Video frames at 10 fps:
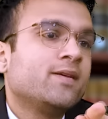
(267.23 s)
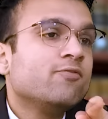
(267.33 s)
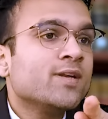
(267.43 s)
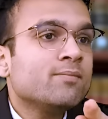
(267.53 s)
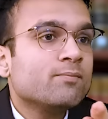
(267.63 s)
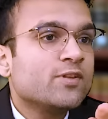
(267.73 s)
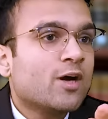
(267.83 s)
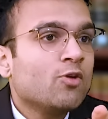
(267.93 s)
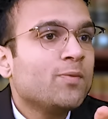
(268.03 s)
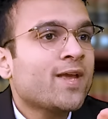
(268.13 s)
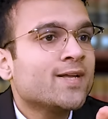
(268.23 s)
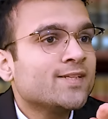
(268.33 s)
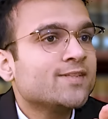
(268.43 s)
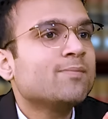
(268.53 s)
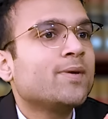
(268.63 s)
Even without making
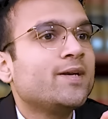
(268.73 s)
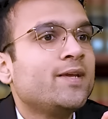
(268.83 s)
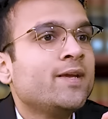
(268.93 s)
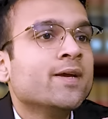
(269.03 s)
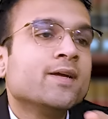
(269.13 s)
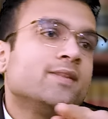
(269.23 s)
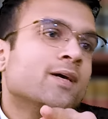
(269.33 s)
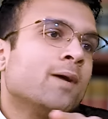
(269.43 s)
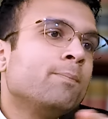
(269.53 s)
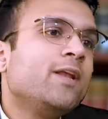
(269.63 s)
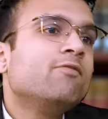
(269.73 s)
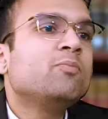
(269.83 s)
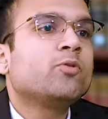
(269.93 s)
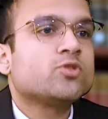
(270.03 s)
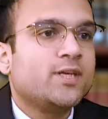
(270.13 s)
others as a party, the appeal will
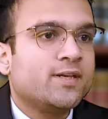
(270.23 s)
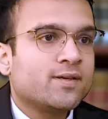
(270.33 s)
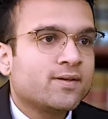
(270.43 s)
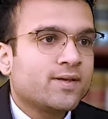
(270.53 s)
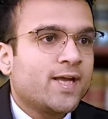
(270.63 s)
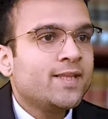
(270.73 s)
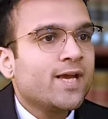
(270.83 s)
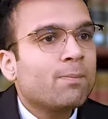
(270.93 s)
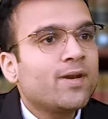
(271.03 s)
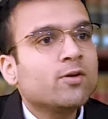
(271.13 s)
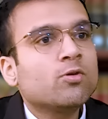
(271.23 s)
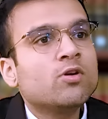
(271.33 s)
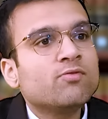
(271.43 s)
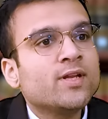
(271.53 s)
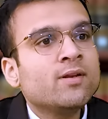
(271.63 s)
proceed and the appellate
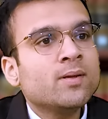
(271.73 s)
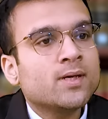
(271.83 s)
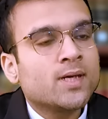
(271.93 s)
court will